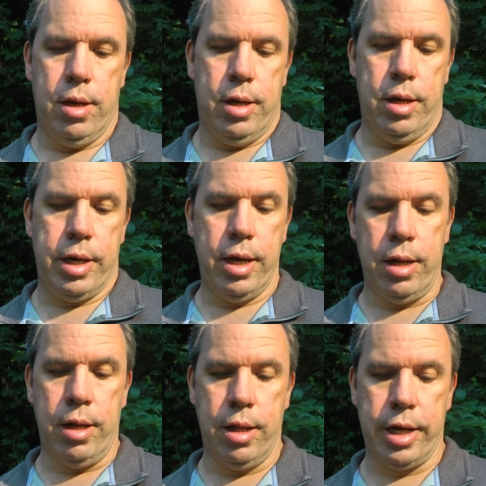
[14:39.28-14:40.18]
And
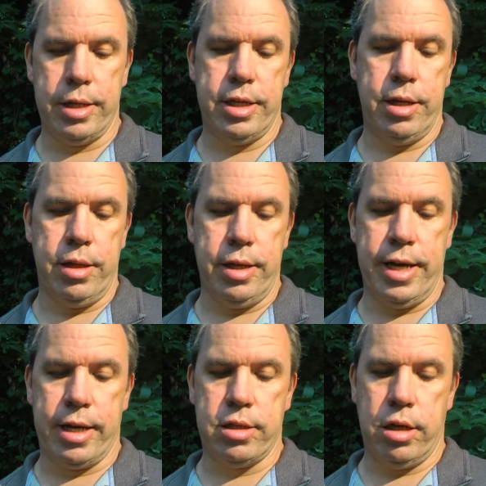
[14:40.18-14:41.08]
again, like I said, the
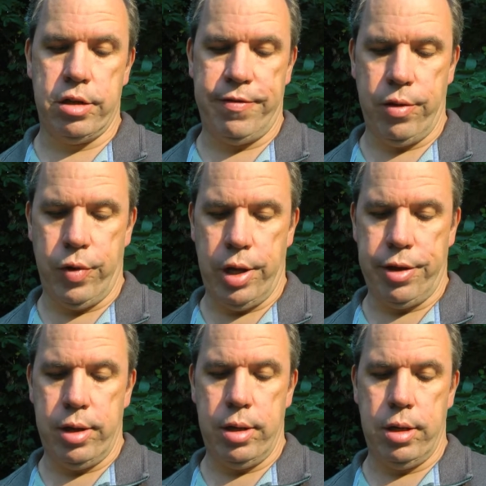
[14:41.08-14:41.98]
tax cuts for the
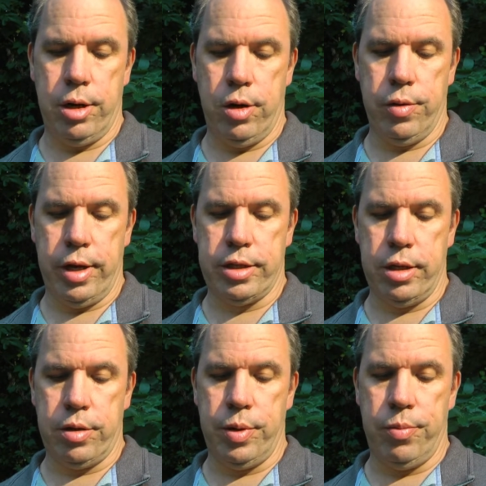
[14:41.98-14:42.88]
wealthy, they
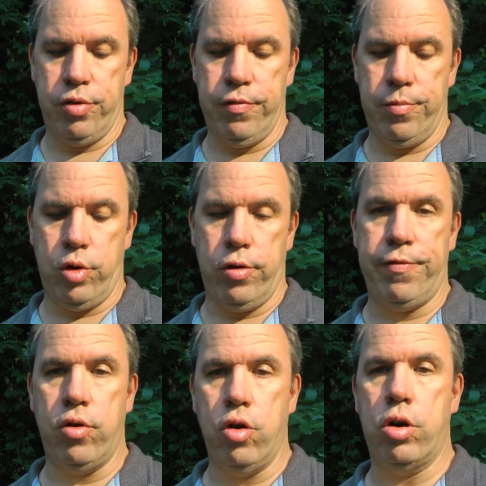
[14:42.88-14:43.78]
seem to be proven more
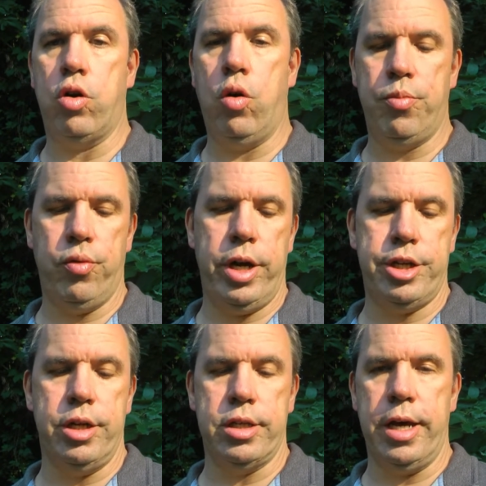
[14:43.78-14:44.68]
for
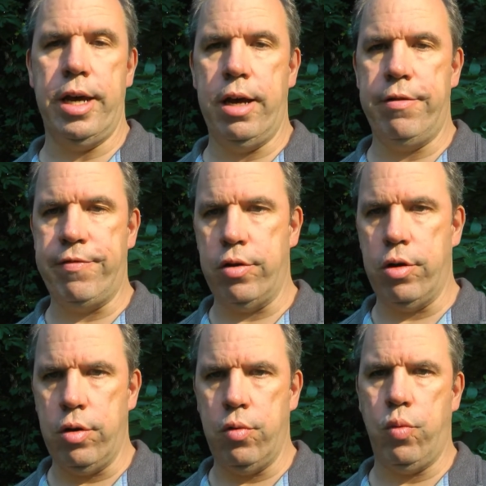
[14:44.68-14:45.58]
corporations and
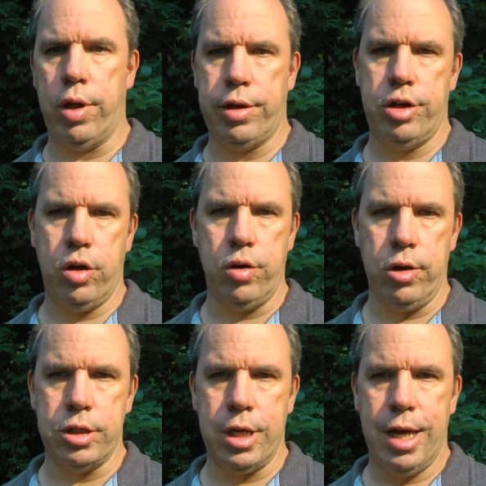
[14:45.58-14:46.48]
for wealthy
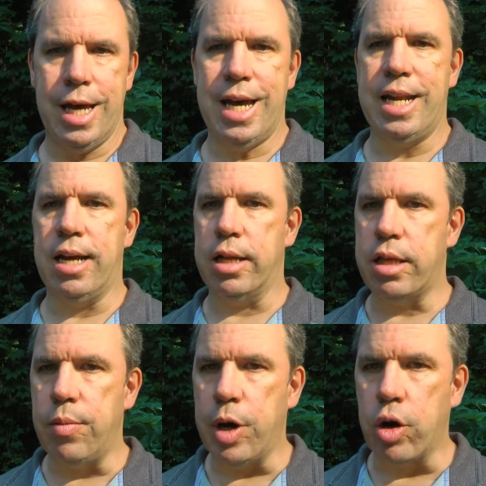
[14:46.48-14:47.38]
donors, and not
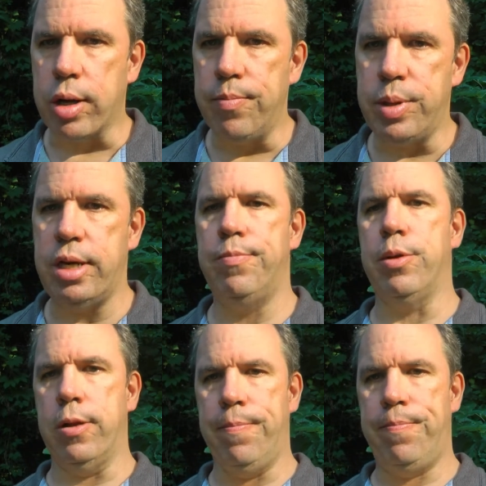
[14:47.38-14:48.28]
the American people.